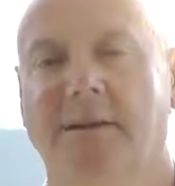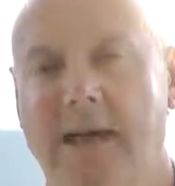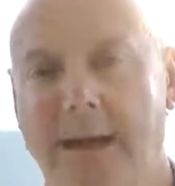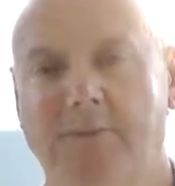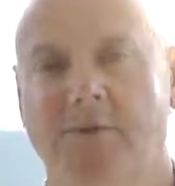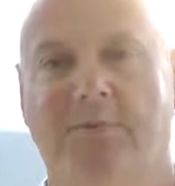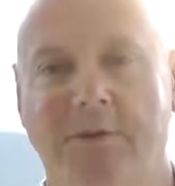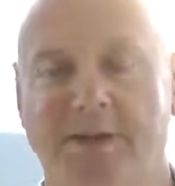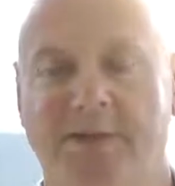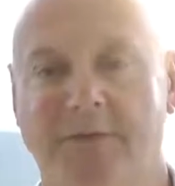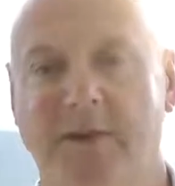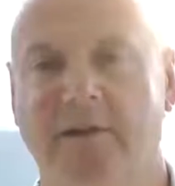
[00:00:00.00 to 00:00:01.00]
kept on
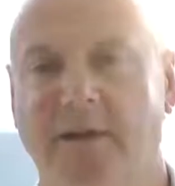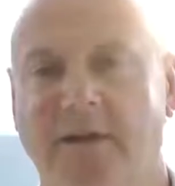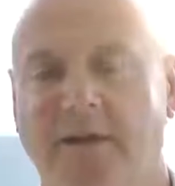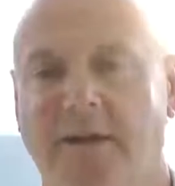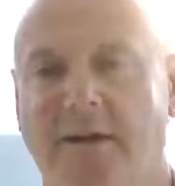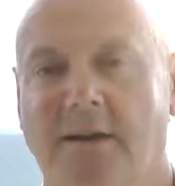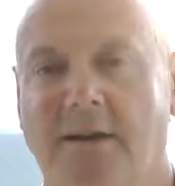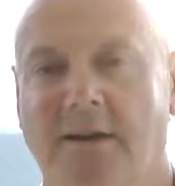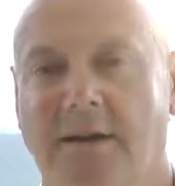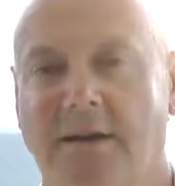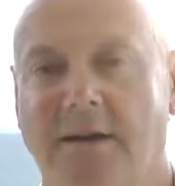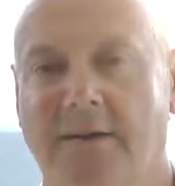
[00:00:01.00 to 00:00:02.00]
persevering,
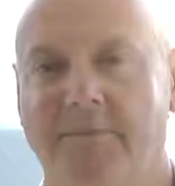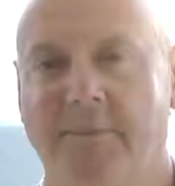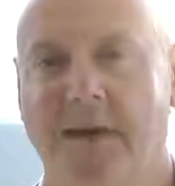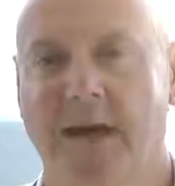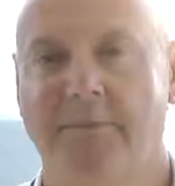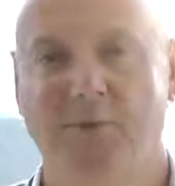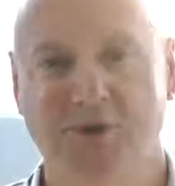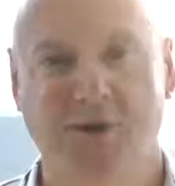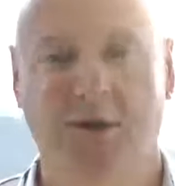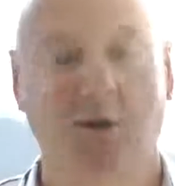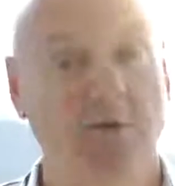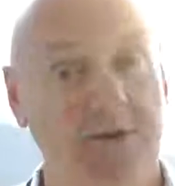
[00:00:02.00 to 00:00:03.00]

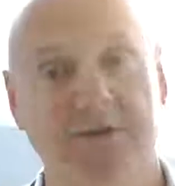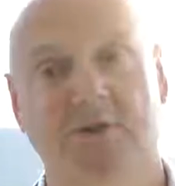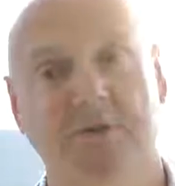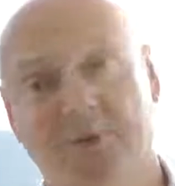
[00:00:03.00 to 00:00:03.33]
and always, of course,